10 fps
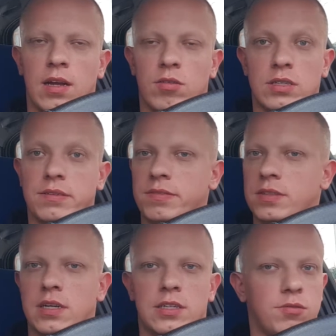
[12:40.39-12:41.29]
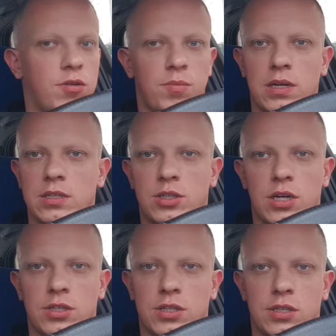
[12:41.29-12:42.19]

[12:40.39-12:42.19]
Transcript: Because in 15 years there were many changes,